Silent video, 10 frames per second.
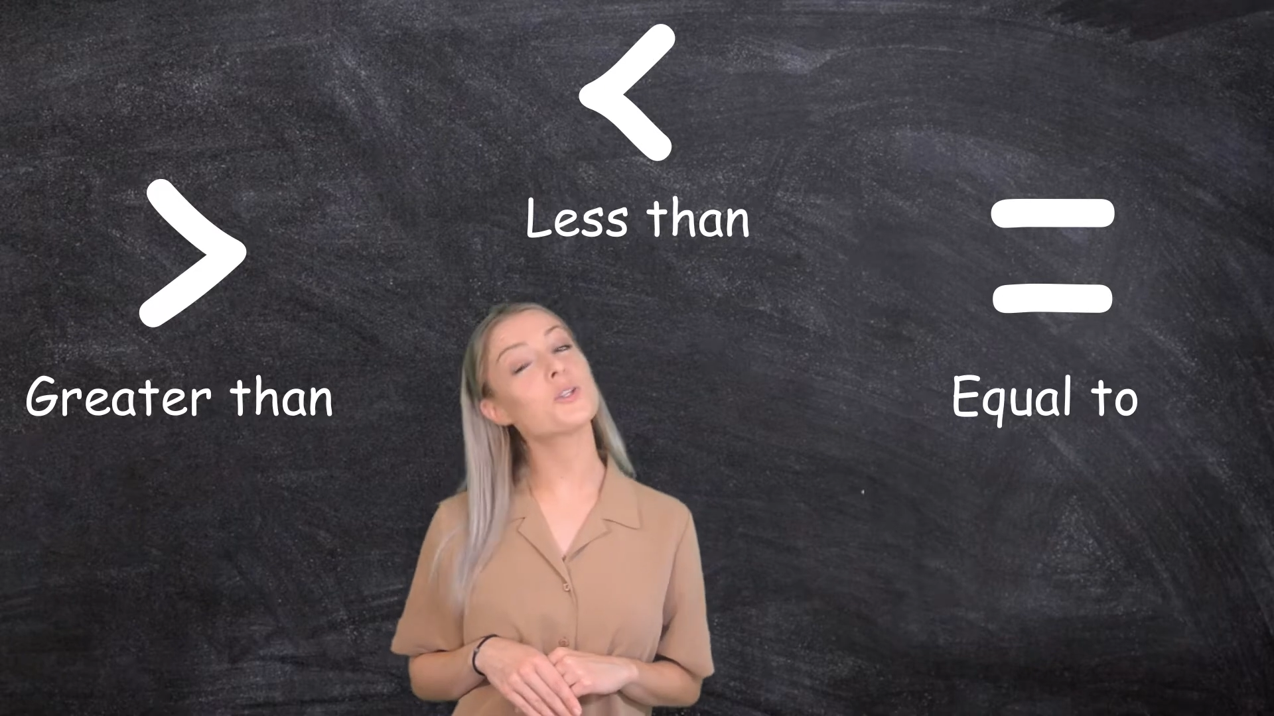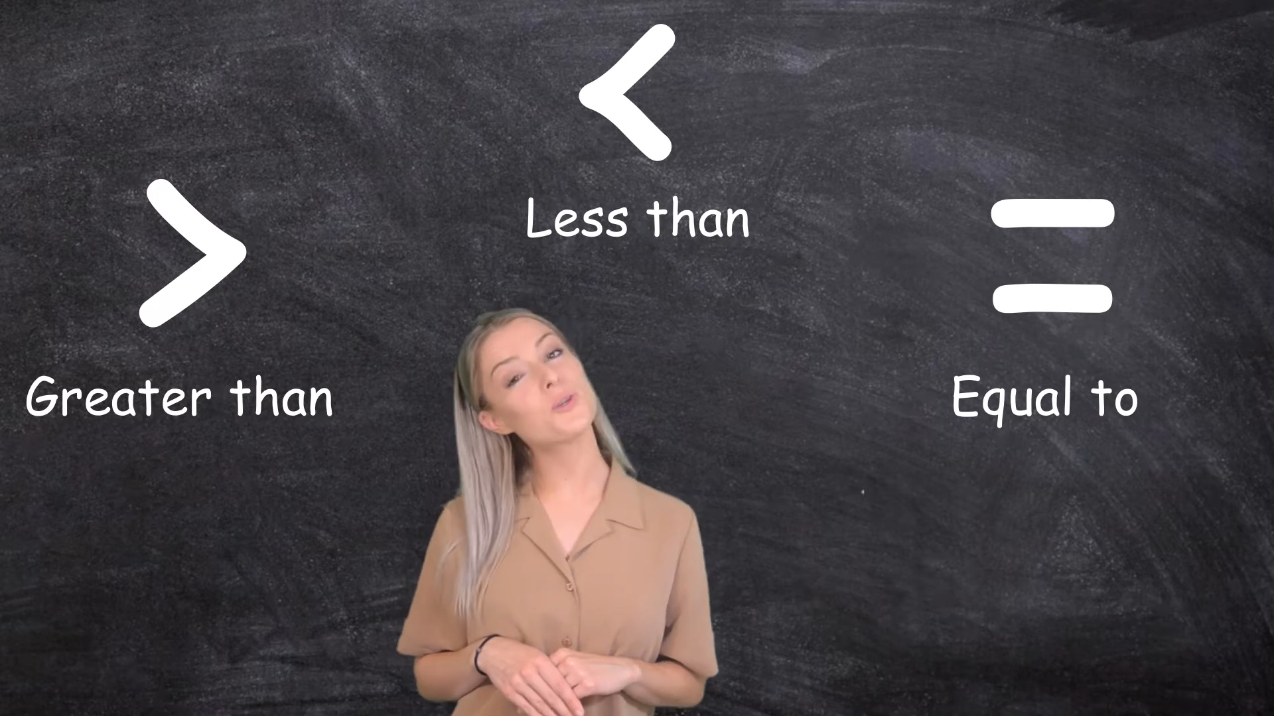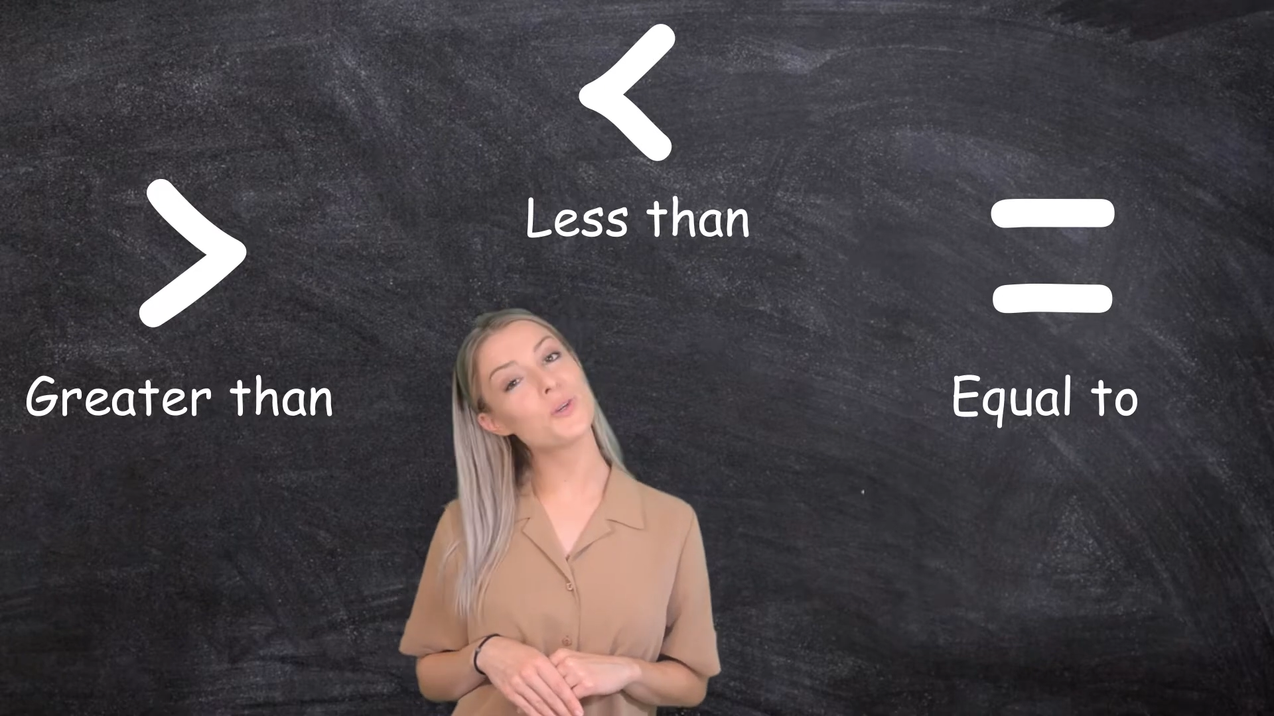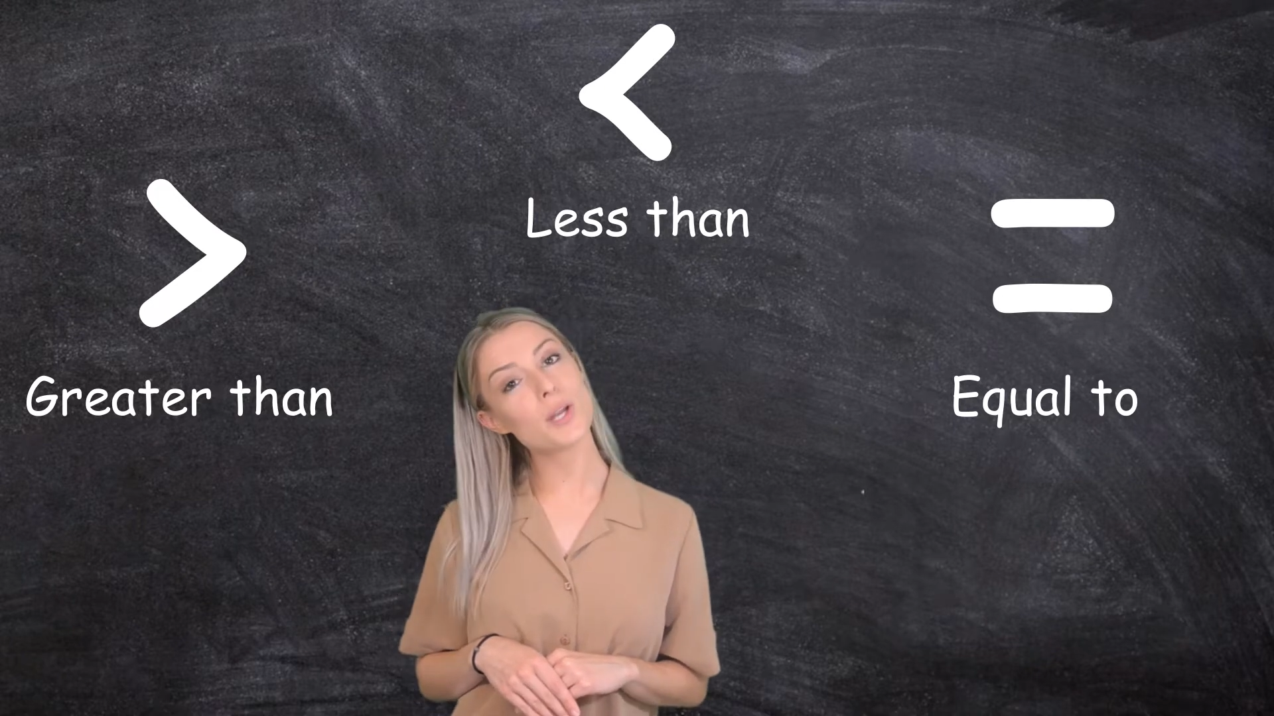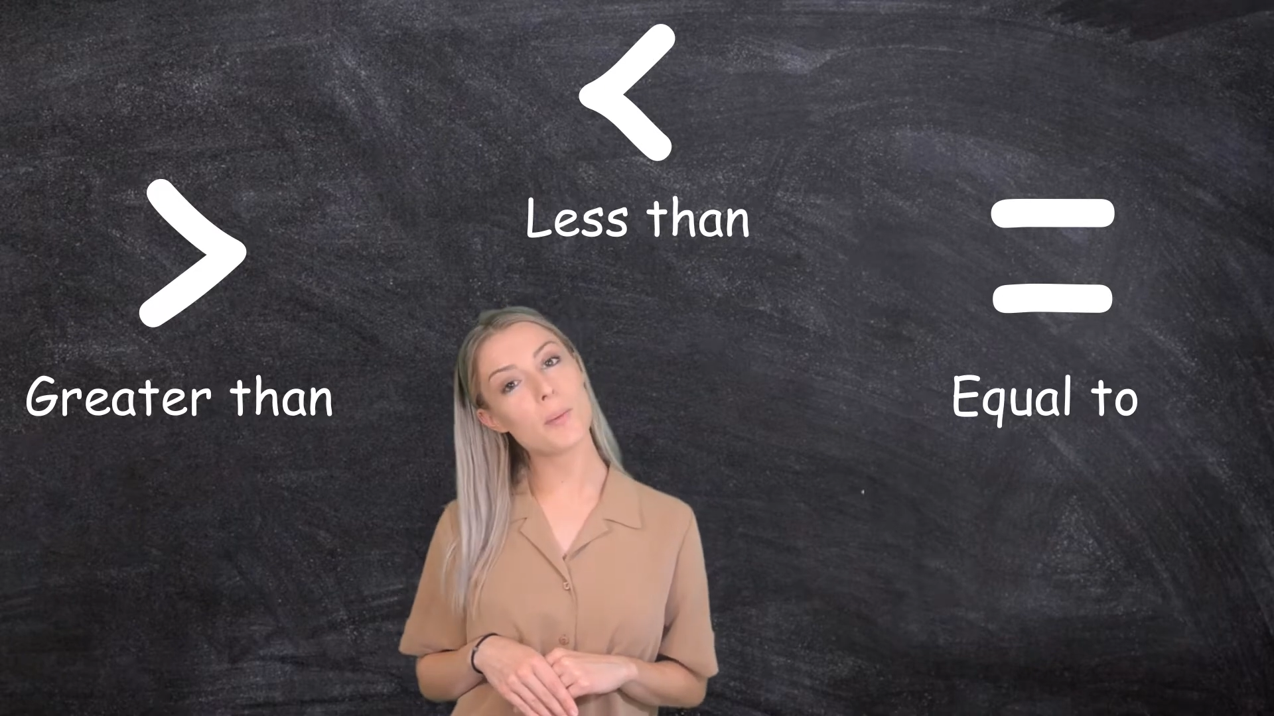
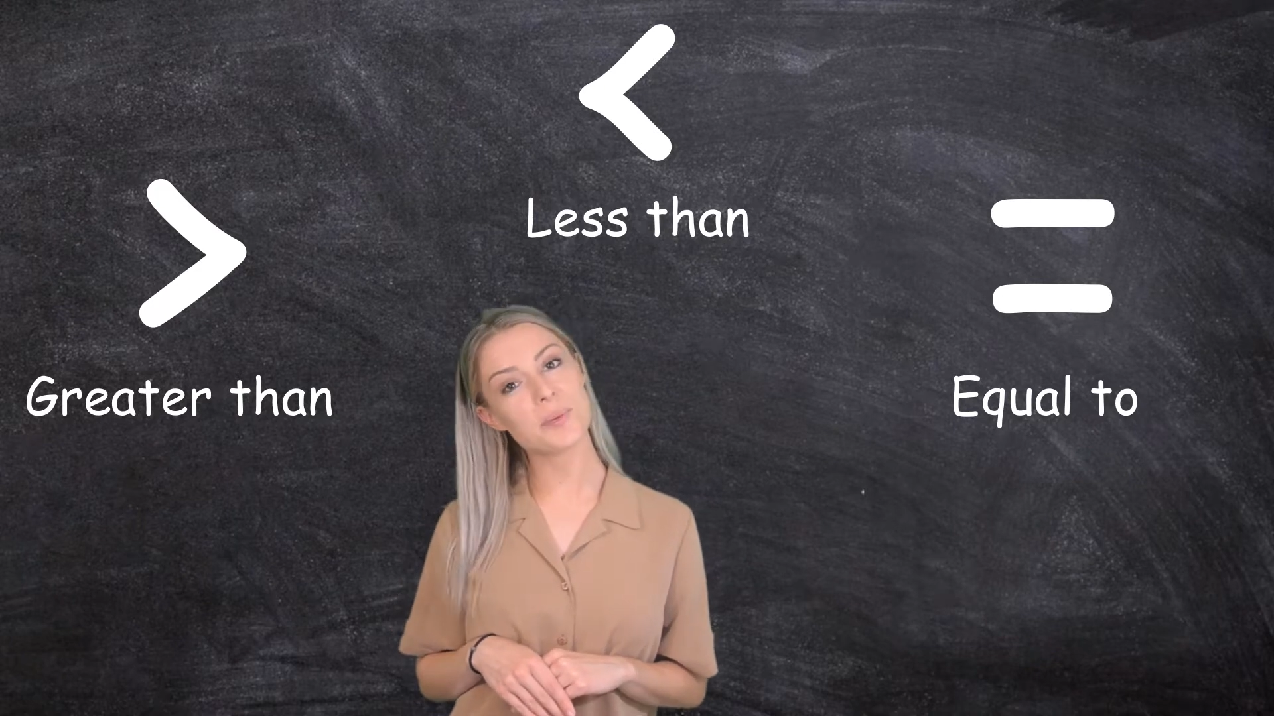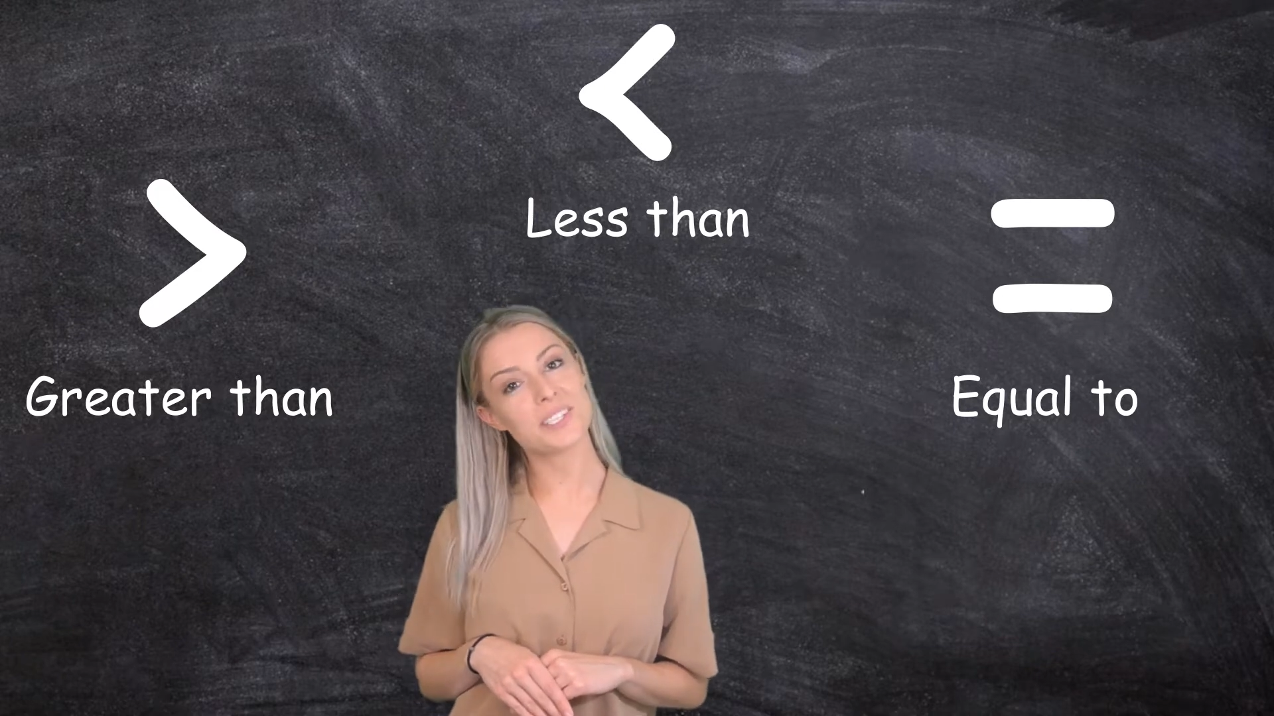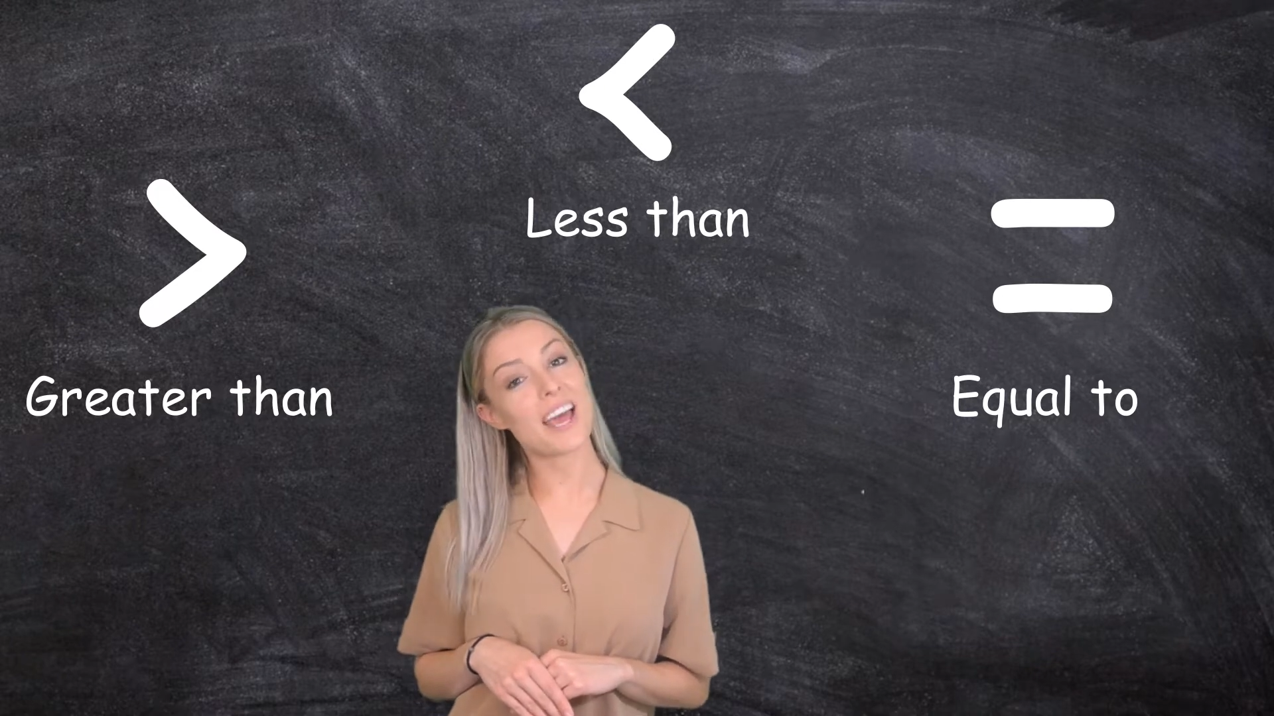two numbers